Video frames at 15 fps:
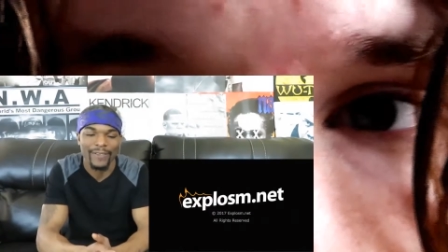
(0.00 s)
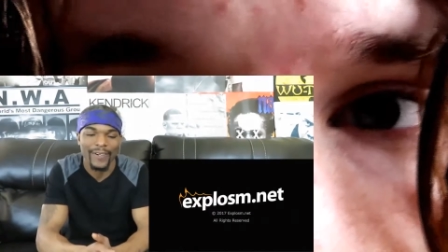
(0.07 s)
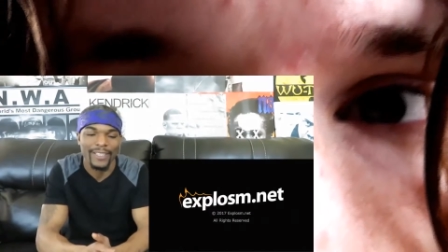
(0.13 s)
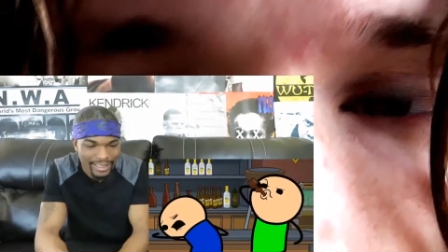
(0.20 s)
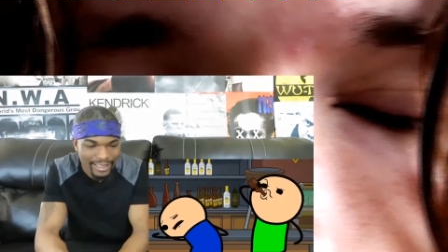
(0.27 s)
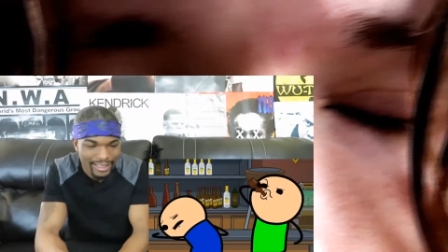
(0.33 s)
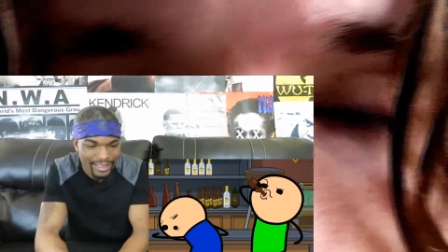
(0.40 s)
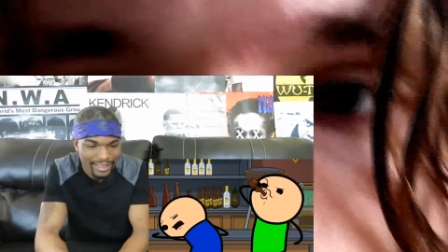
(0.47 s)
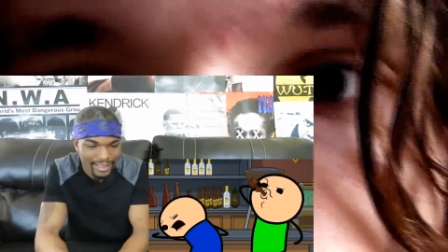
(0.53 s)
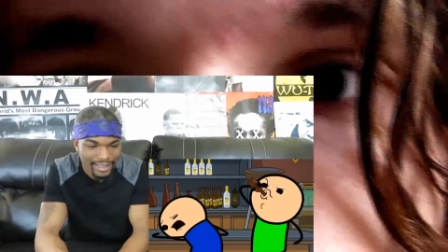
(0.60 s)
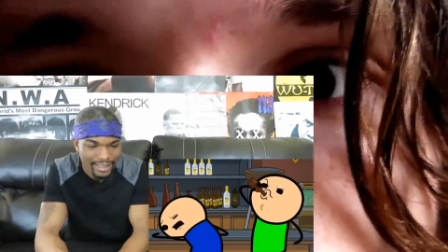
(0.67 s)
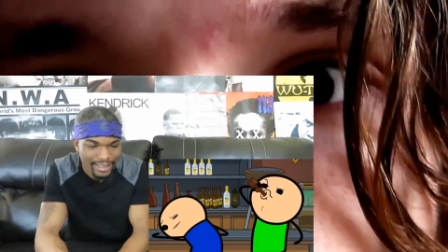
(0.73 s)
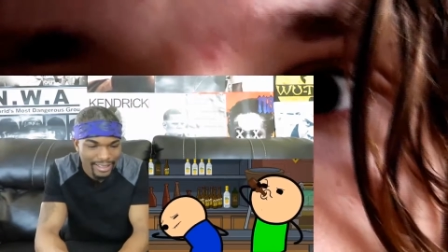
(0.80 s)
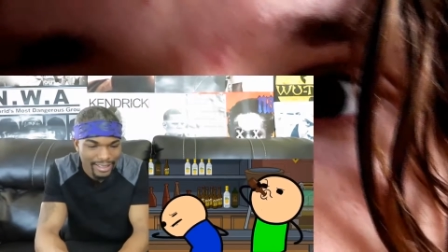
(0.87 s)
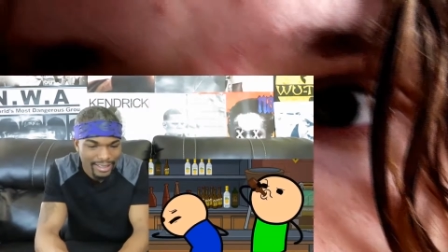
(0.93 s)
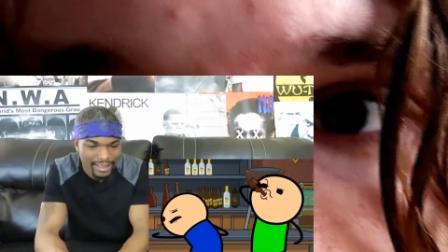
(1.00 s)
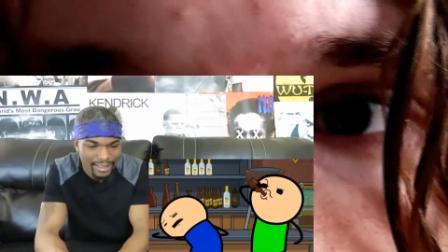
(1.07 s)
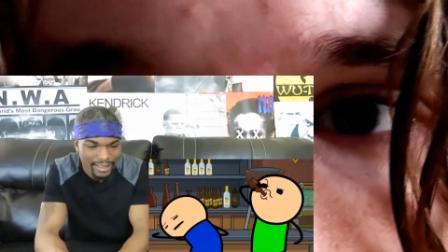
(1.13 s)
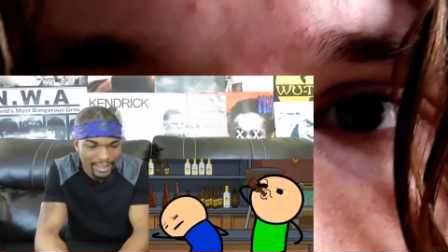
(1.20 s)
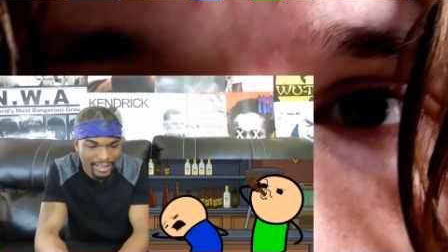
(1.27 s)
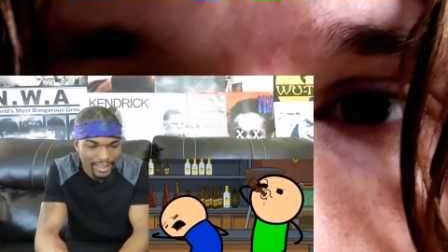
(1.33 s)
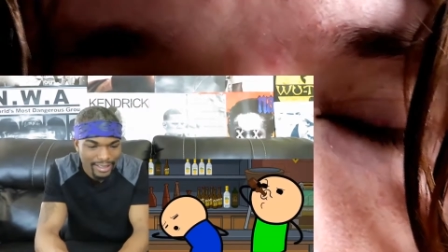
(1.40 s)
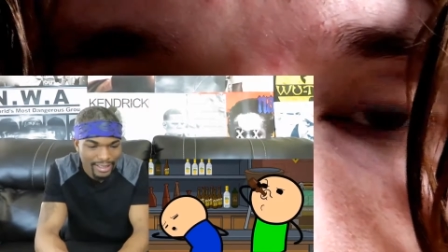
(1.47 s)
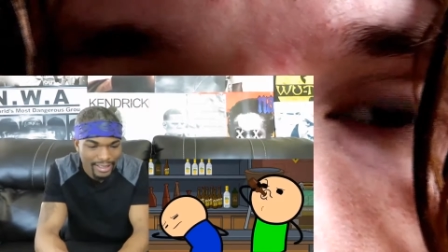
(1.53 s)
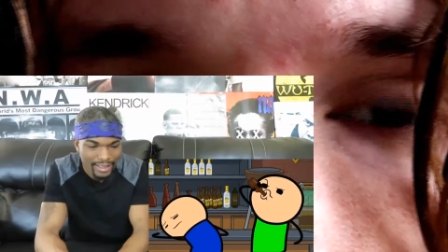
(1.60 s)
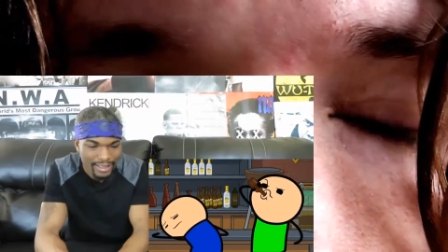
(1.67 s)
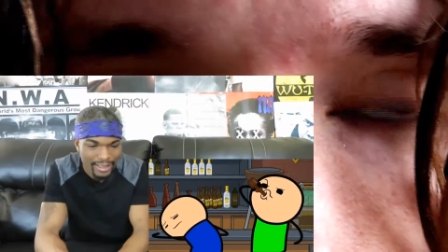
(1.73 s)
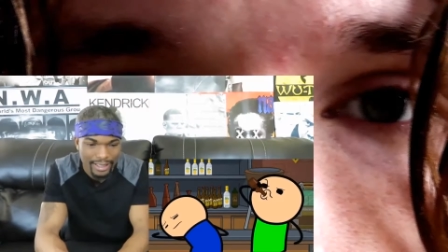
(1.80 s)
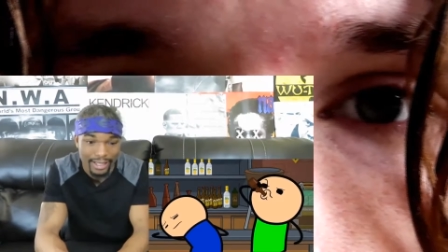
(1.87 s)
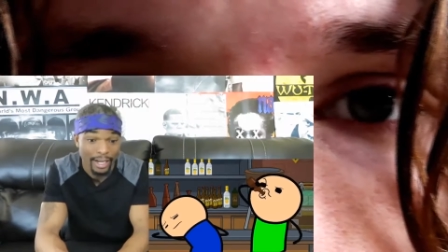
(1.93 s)
Drive his home.
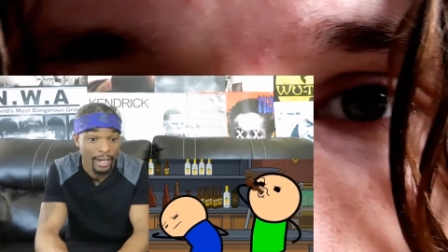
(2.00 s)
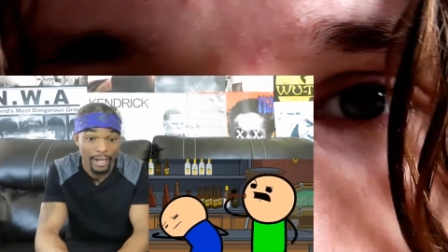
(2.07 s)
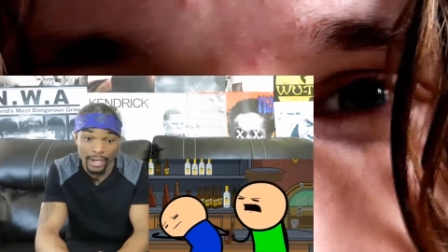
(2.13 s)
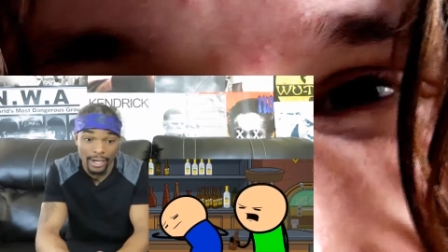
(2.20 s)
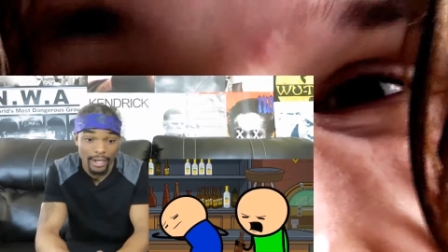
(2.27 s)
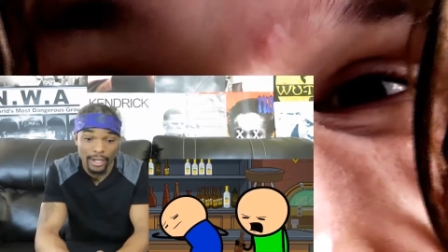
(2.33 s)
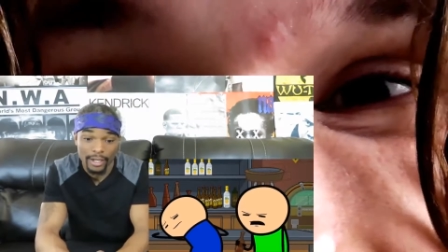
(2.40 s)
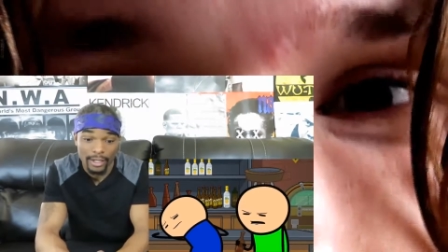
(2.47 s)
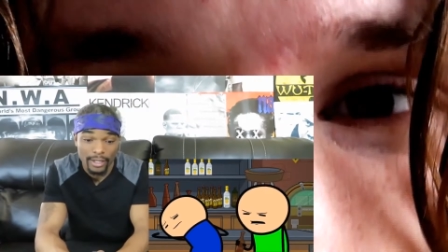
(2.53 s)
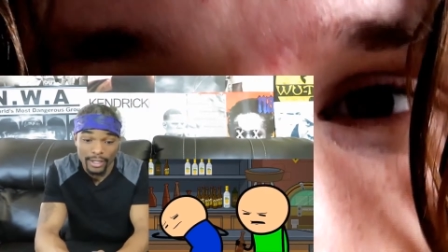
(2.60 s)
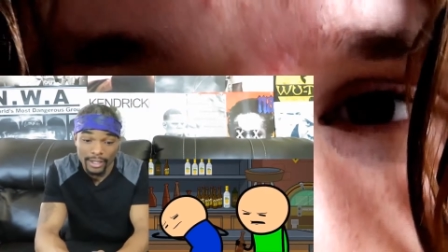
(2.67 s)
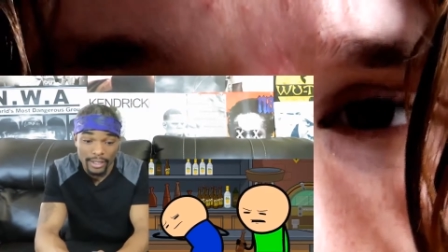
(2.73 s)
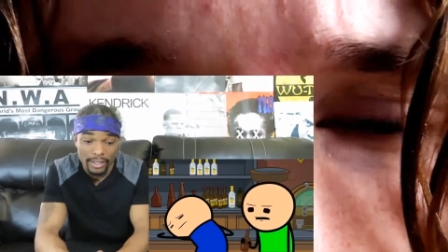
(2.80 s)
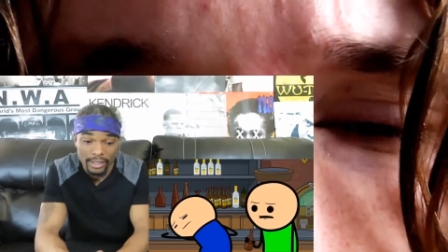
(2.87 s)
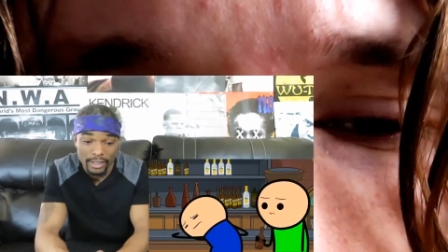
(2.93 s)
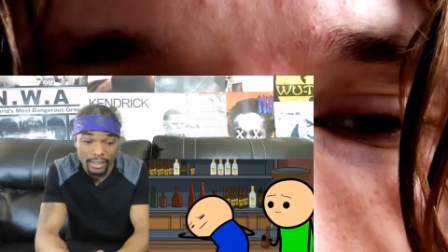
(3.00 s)
Perhaps.